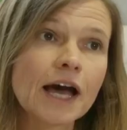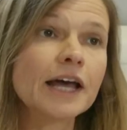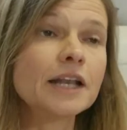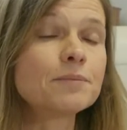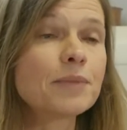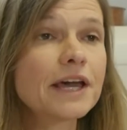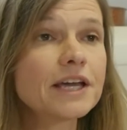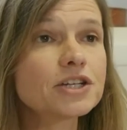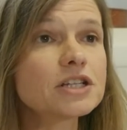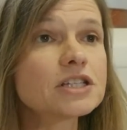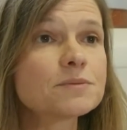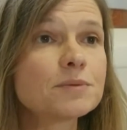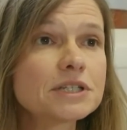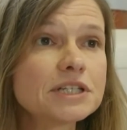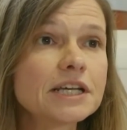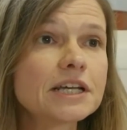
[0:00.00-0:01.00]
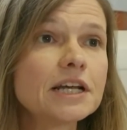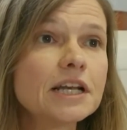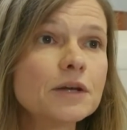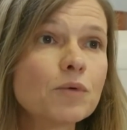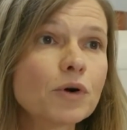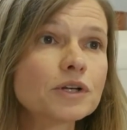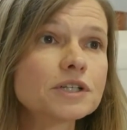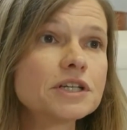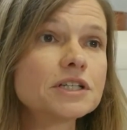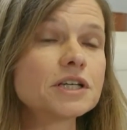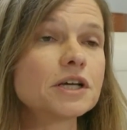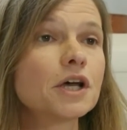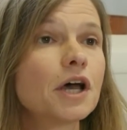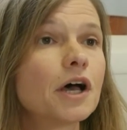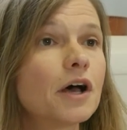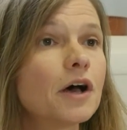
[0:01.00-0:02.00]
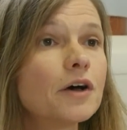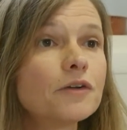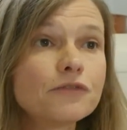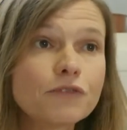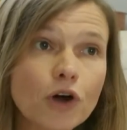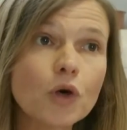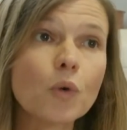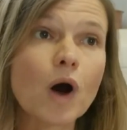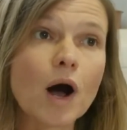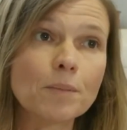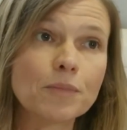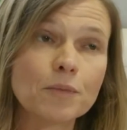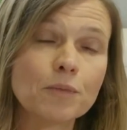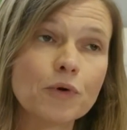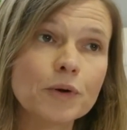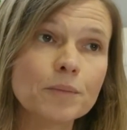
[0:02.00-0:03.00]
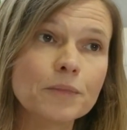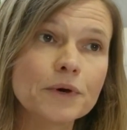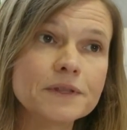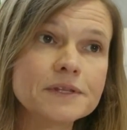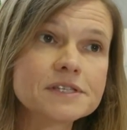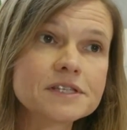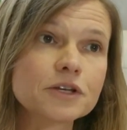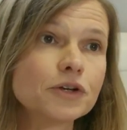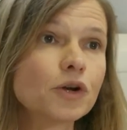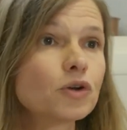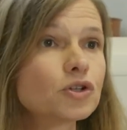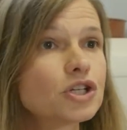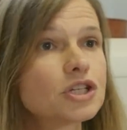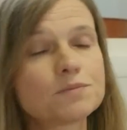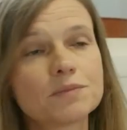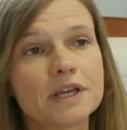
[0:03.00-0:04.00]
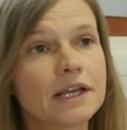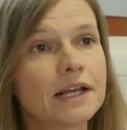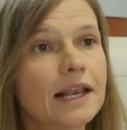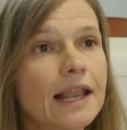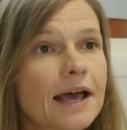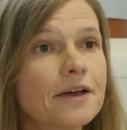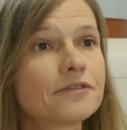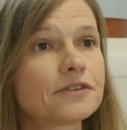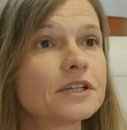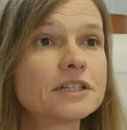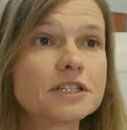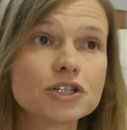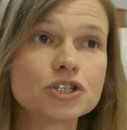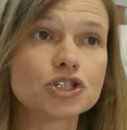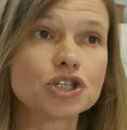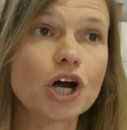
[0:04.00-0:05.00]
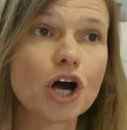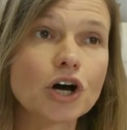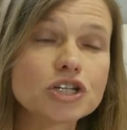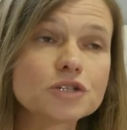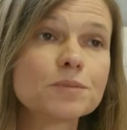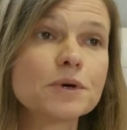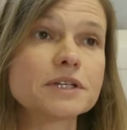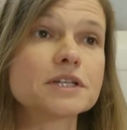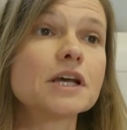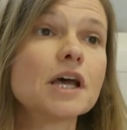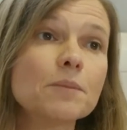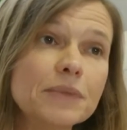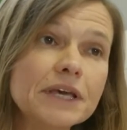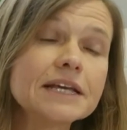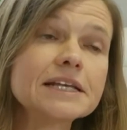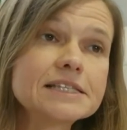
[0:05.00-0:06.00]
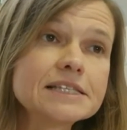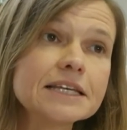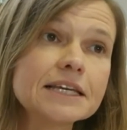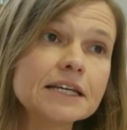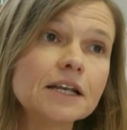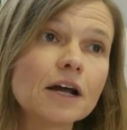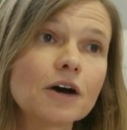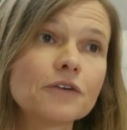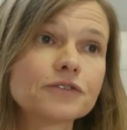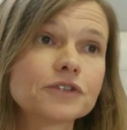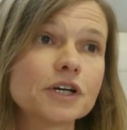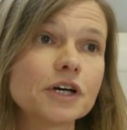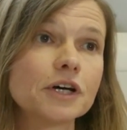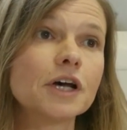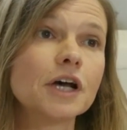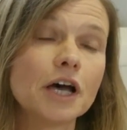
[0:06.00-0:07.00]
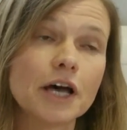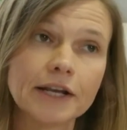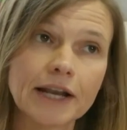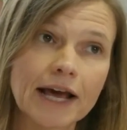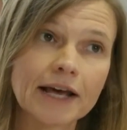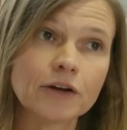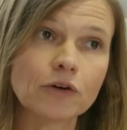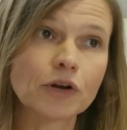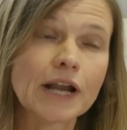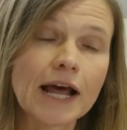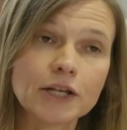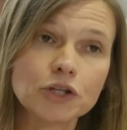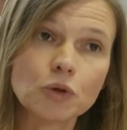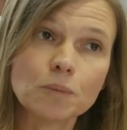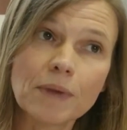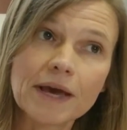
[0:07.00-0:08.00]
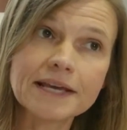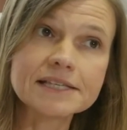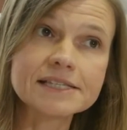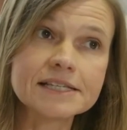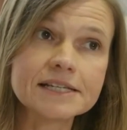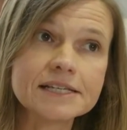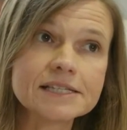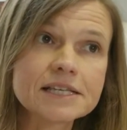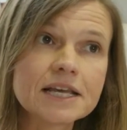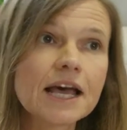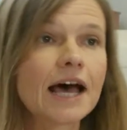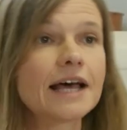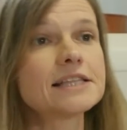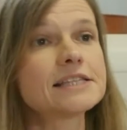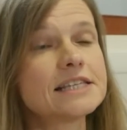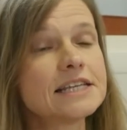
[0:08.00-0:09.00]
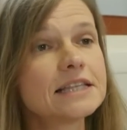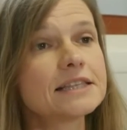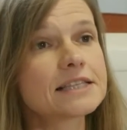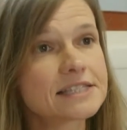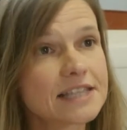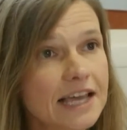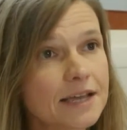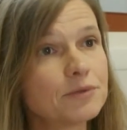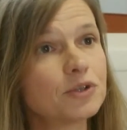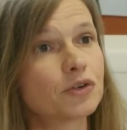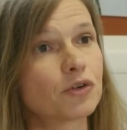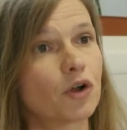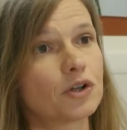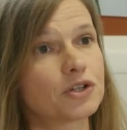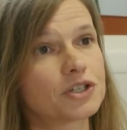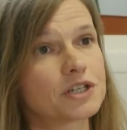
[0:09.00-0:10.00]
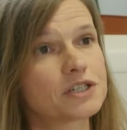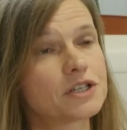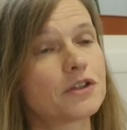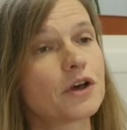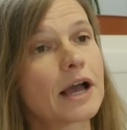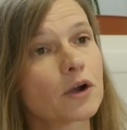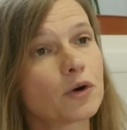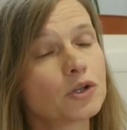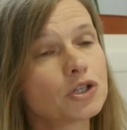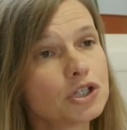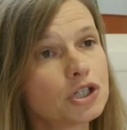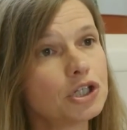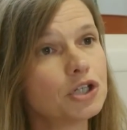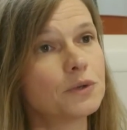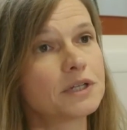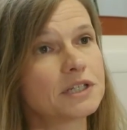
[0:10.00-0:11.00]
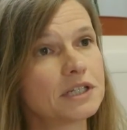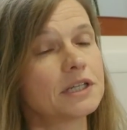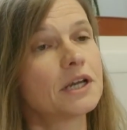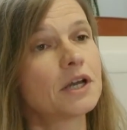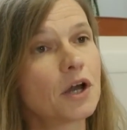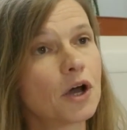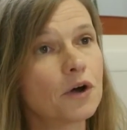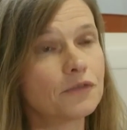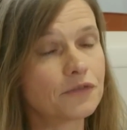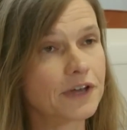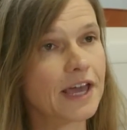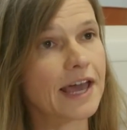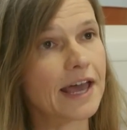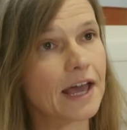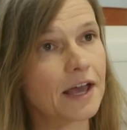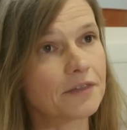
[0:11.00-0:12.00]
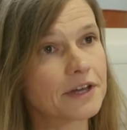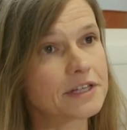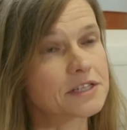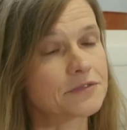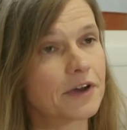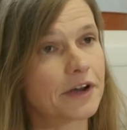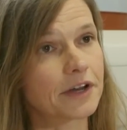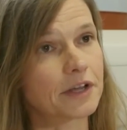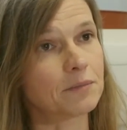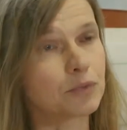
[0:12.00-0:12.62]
And patients particularly wanted follow-up appointments, so not just being left and discharged, but being seen after on an annual basis and seeing the same neurologist, so that continuity of care that's very